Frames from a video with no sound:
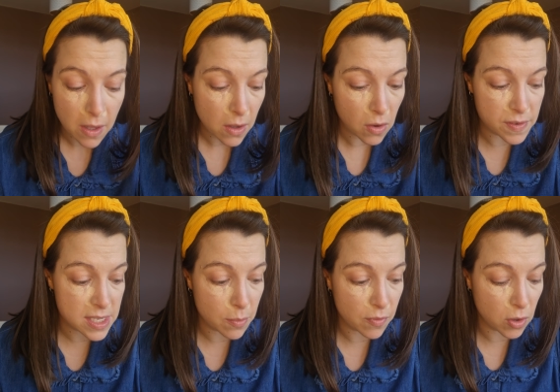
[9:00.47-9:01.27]
obviously
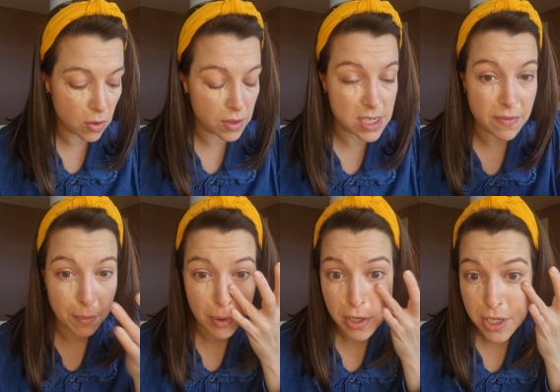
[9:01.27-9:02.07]
we've got all the
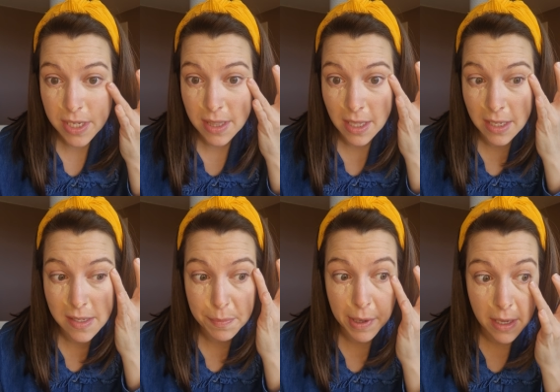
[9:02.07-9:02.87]
different brushes and
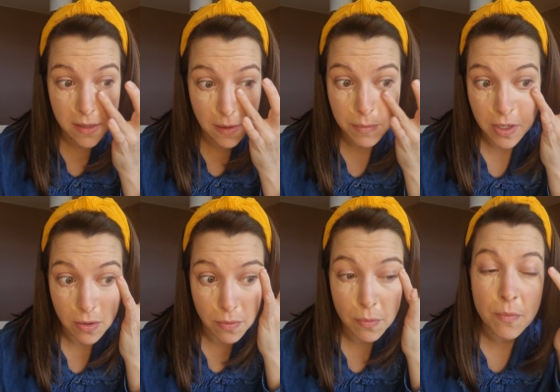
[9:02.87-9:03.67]
things, but it's up to
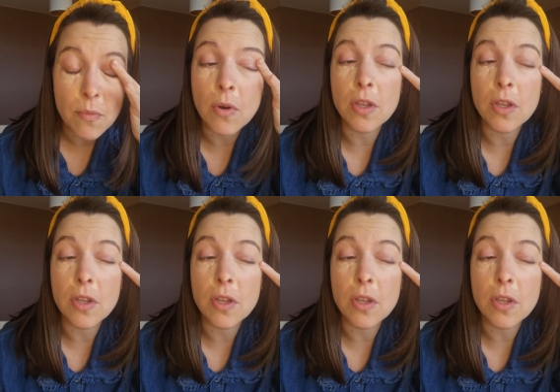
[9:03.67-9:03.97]
you what